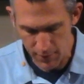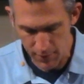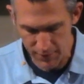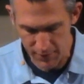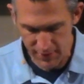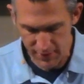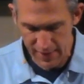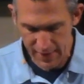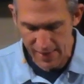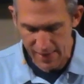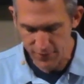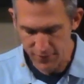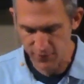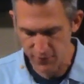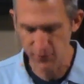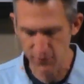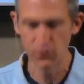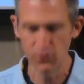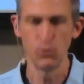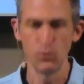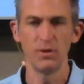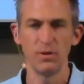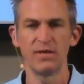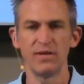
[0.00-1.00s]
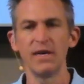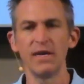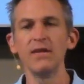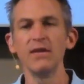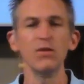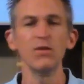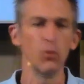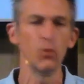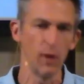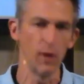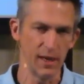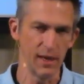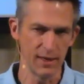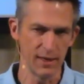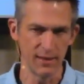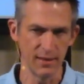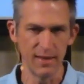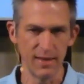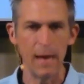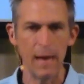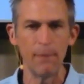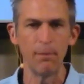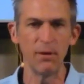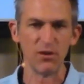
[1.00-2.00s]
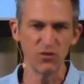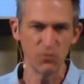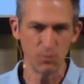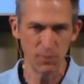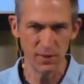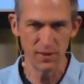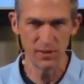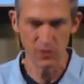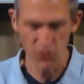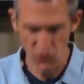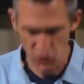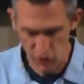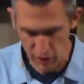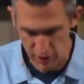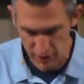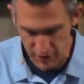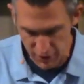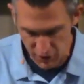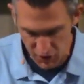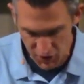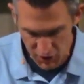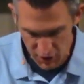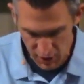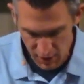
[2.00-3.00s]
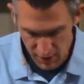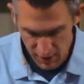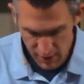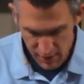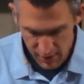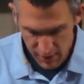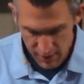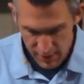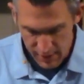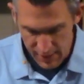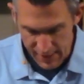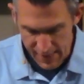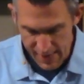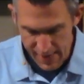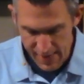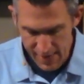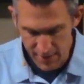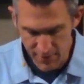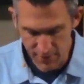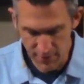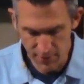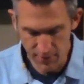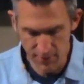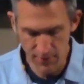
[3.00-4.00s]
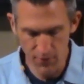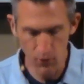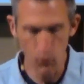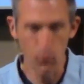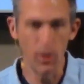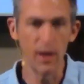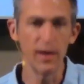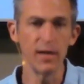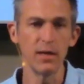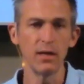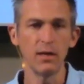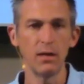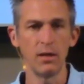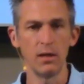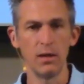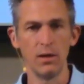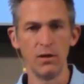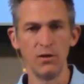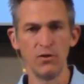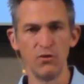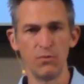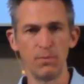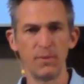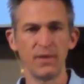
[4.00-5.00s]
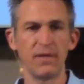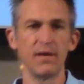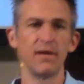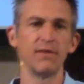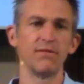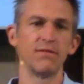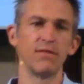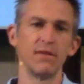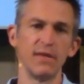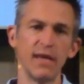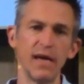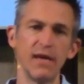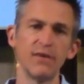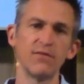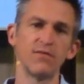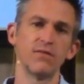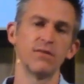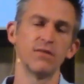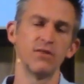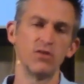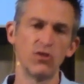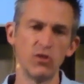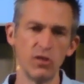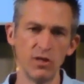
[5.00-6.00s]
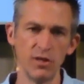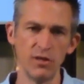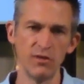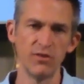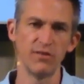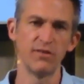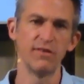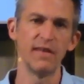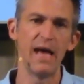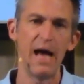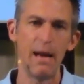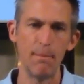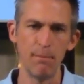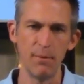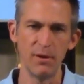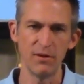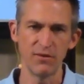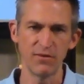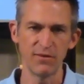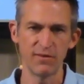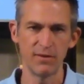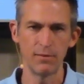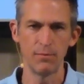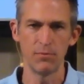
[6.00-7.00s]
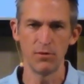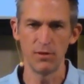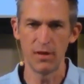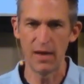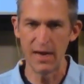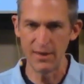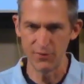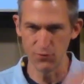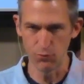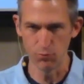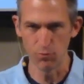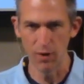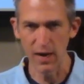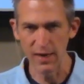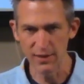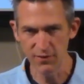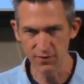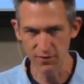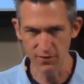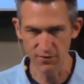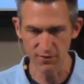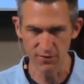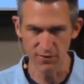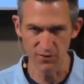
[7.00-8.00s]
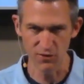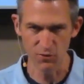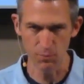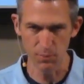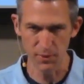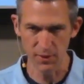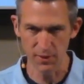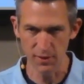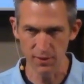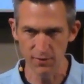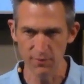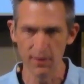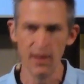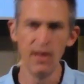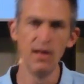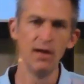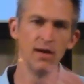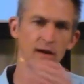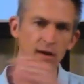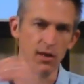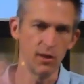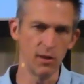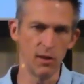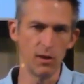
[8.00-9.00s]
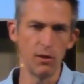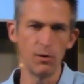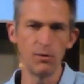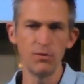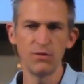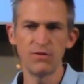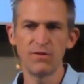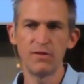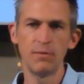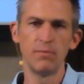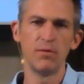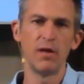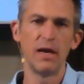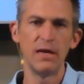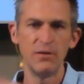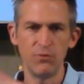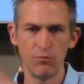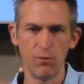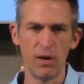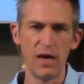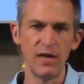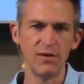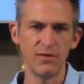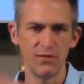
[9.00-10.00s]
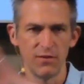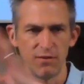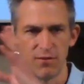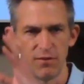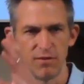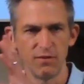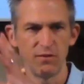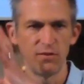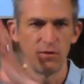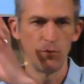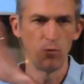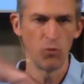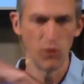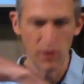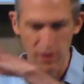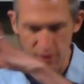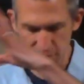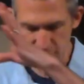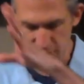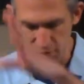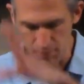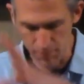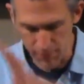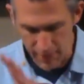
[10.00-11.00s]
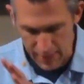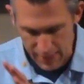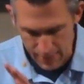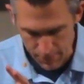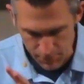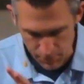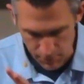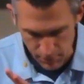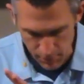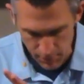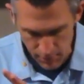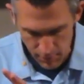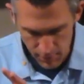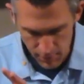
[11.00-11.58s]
the guests who attend the wedding, that must be the church. And the wedding clothes, because the guests of the church, that must symbolize righteousness, because clothes symbolize righteousness somewhere else in the Bible.